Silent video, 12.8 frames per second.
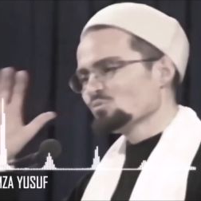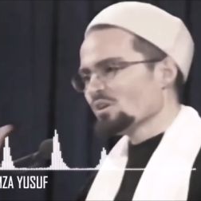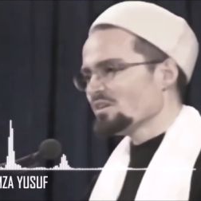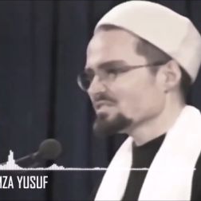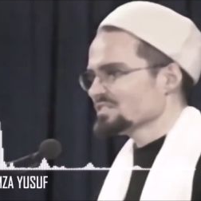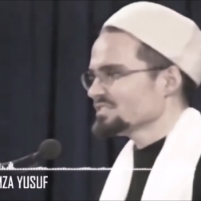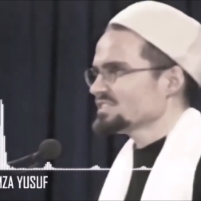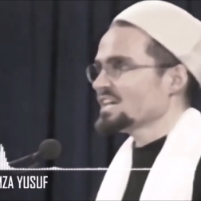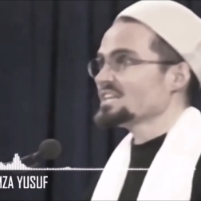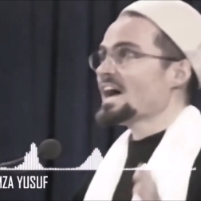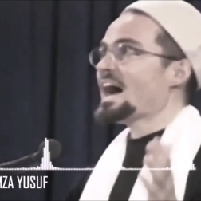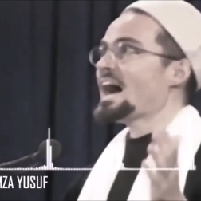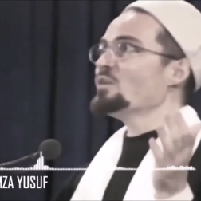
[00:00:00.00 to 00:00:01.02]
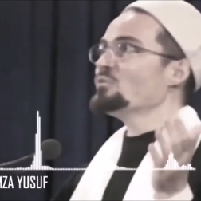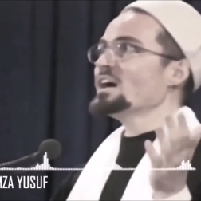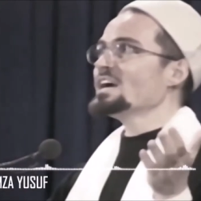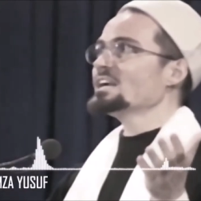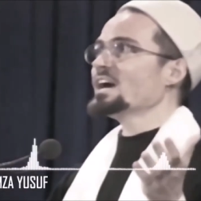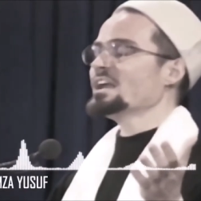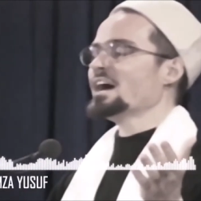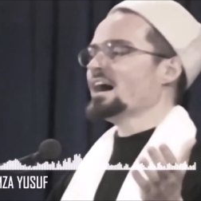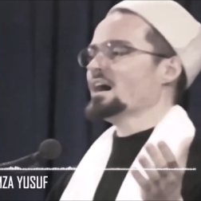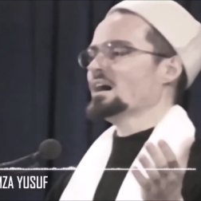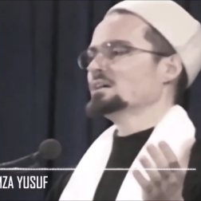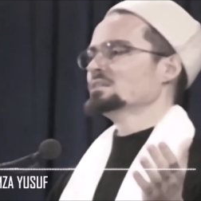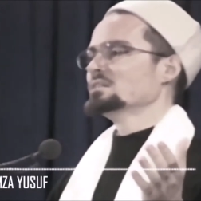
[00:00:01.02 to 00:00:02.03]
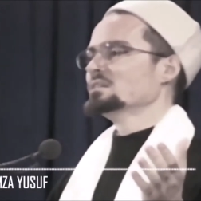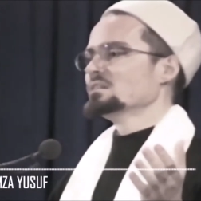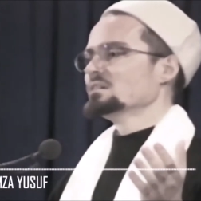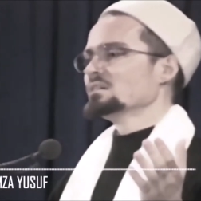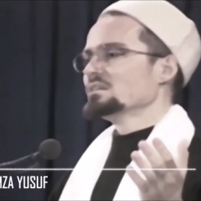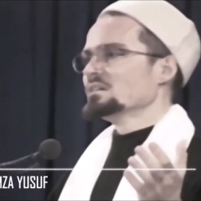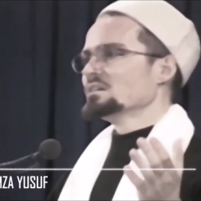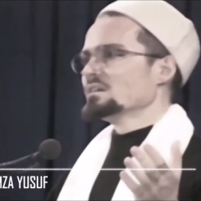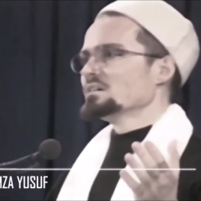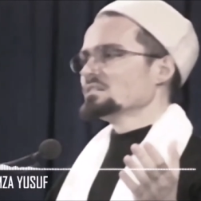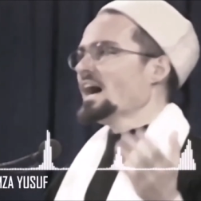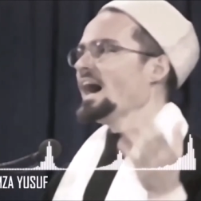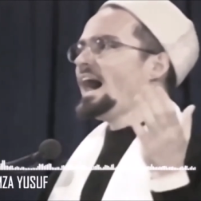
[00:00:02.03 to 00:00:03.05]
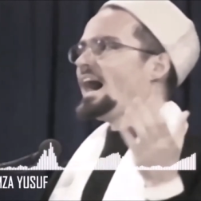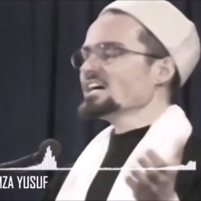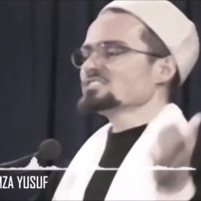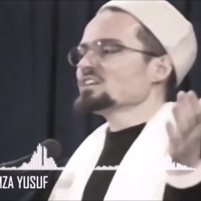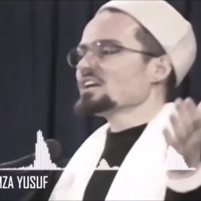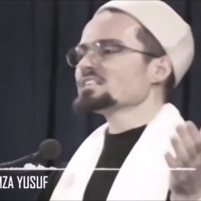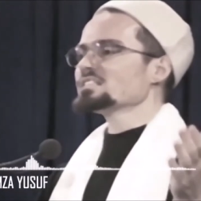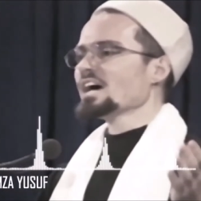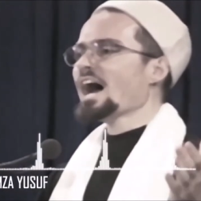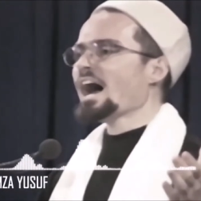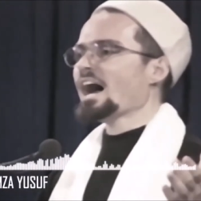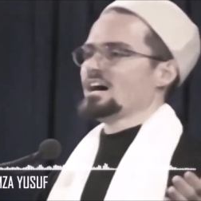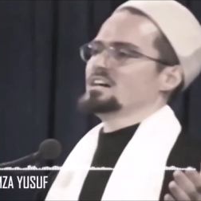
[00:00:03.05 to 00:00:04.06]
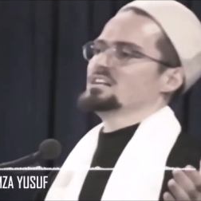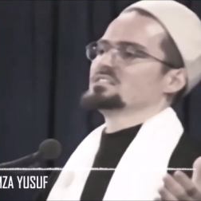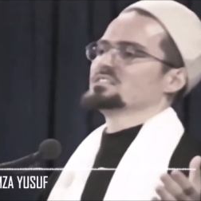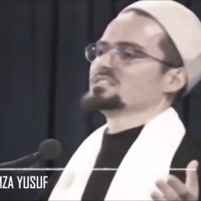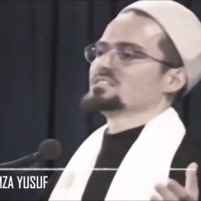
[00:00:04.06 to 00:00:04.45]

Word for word: we're all going to say, Ya waylana, Ya hasrata.